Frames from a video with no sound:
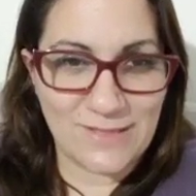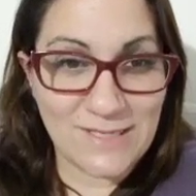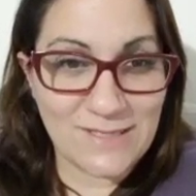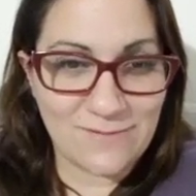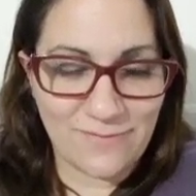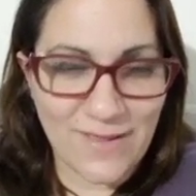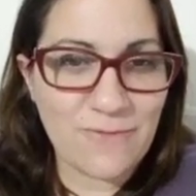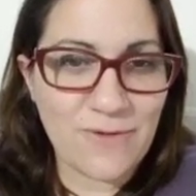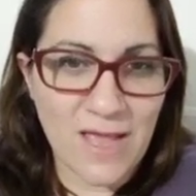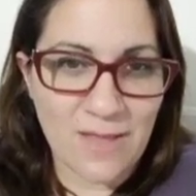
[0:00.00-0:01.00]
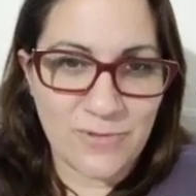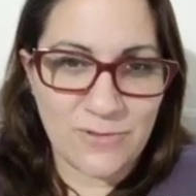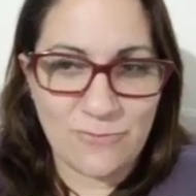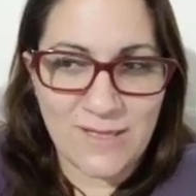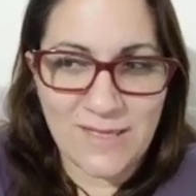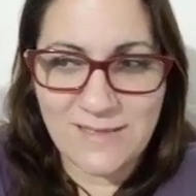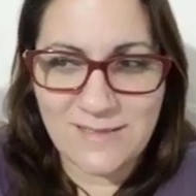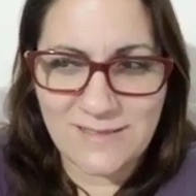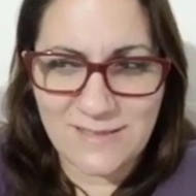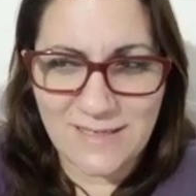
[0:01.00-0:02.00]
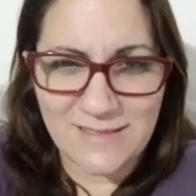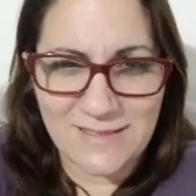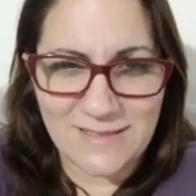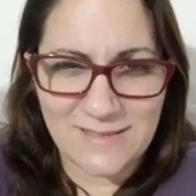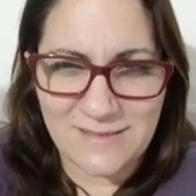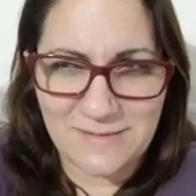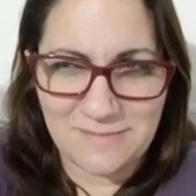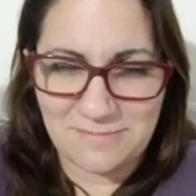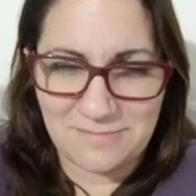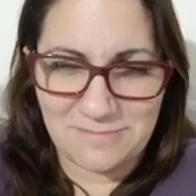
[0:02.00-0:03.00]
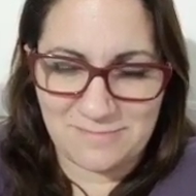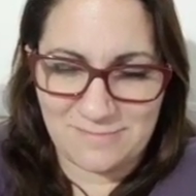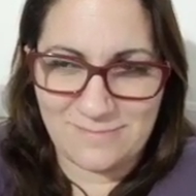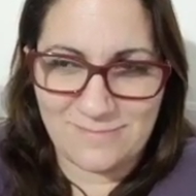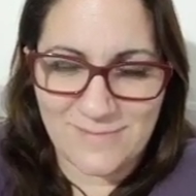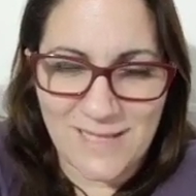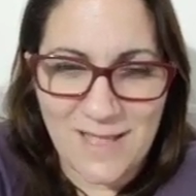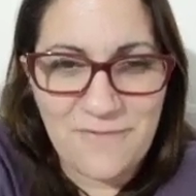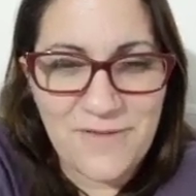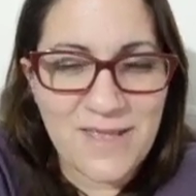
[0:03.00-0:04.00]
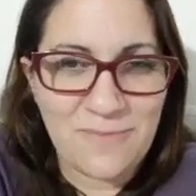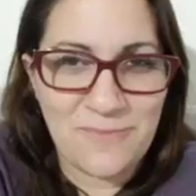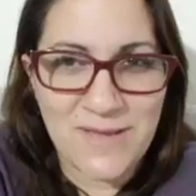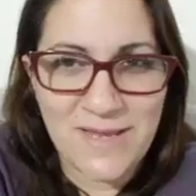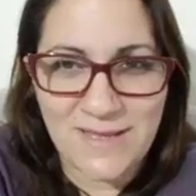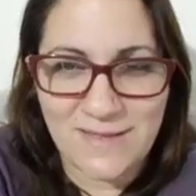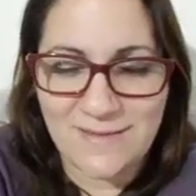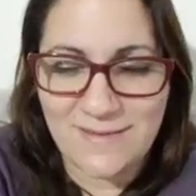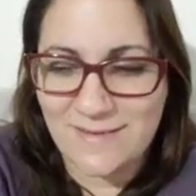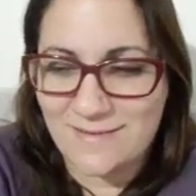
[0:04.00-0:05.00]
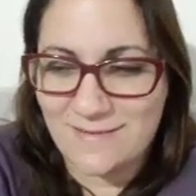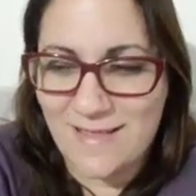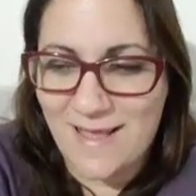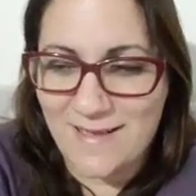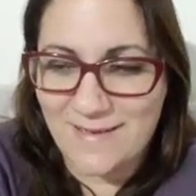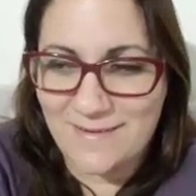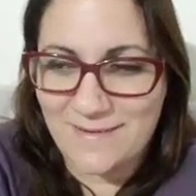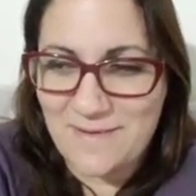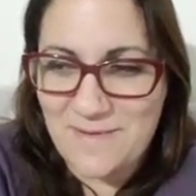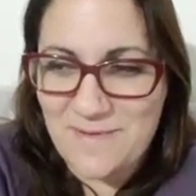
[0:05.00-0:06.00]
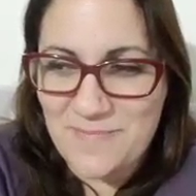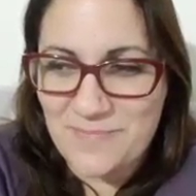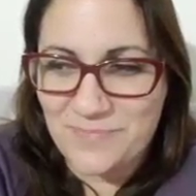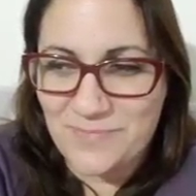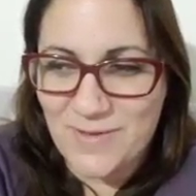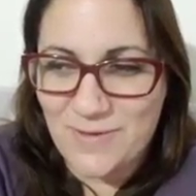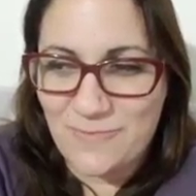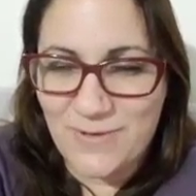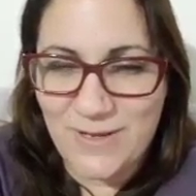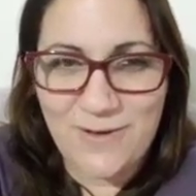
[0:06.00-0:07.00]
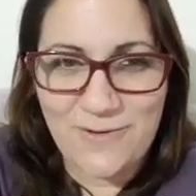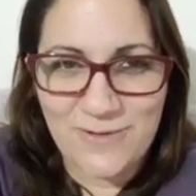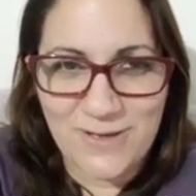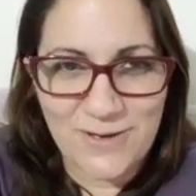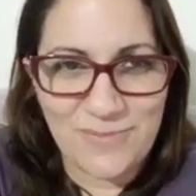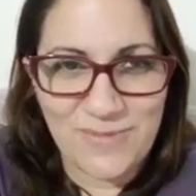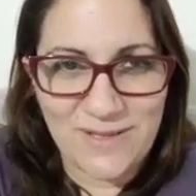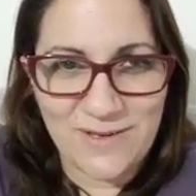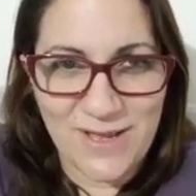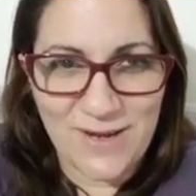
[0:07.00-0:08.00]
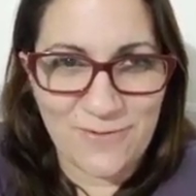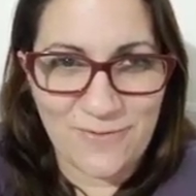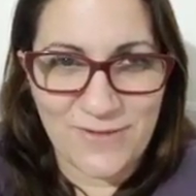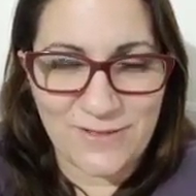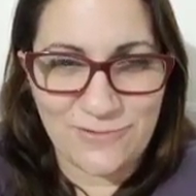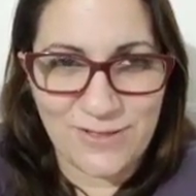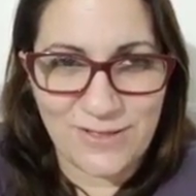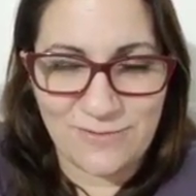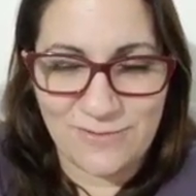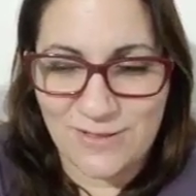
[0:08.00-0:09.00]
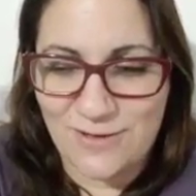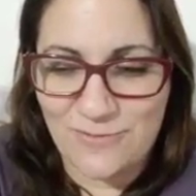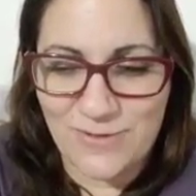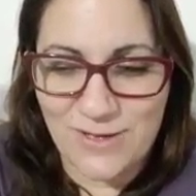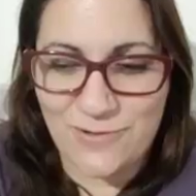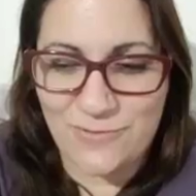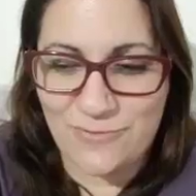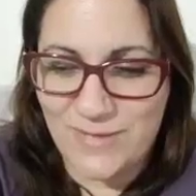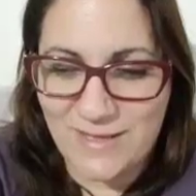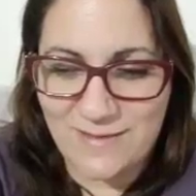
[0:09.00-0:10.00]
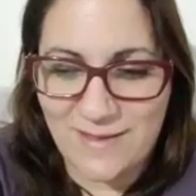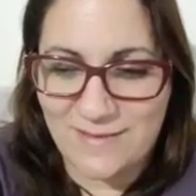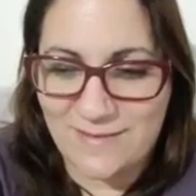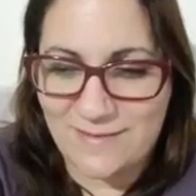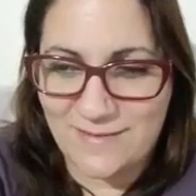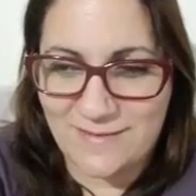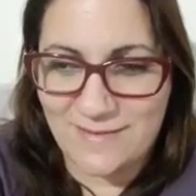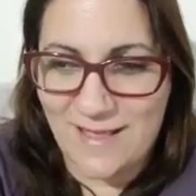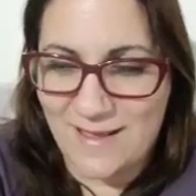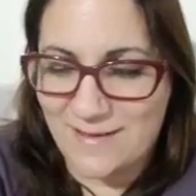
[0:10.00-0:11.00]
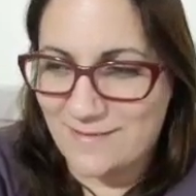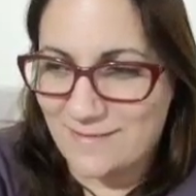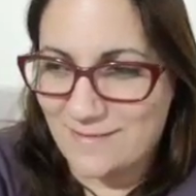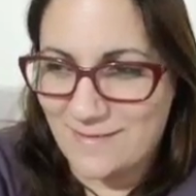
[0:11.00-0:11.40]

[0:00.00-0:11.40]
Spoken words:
this thing we got between us, it's nothing can beat it. It's like we know we're gonna be together eventually, and we know we're gonna meet, and it's like